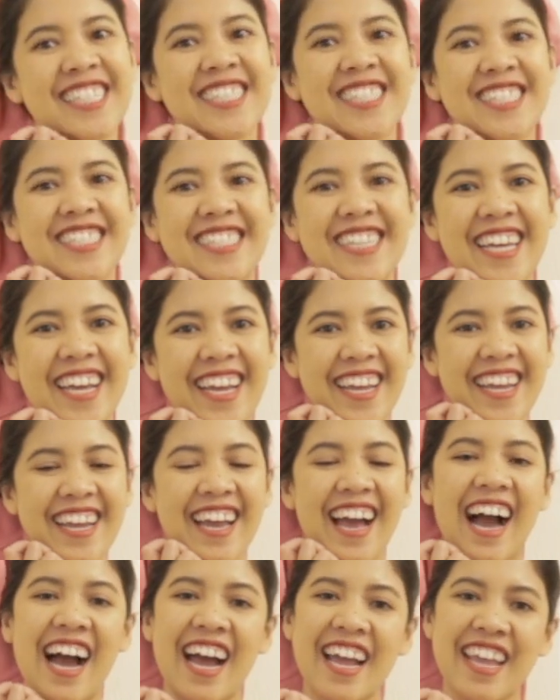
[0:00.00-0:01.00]

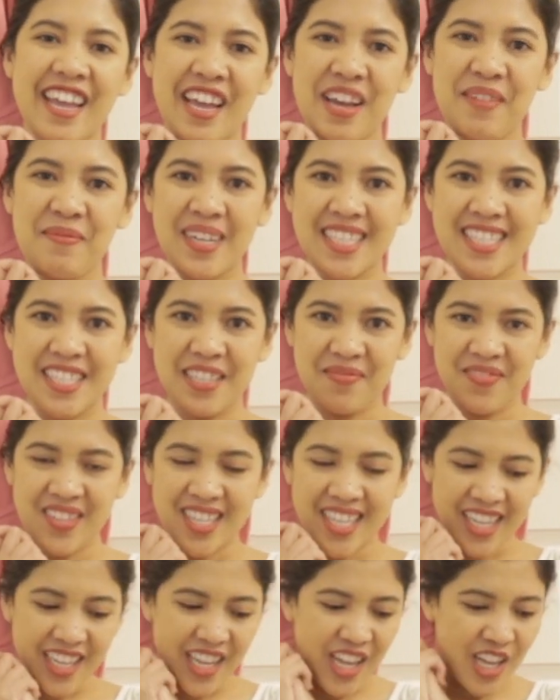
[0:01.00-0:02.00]
Today I am
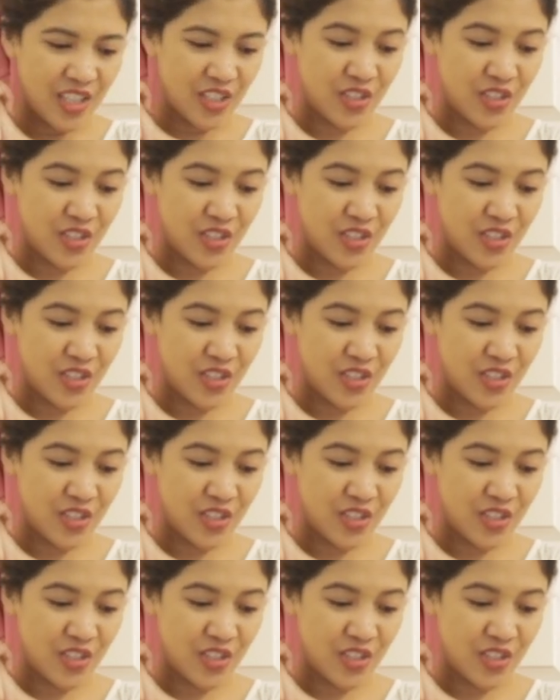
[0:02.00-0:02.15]
attempting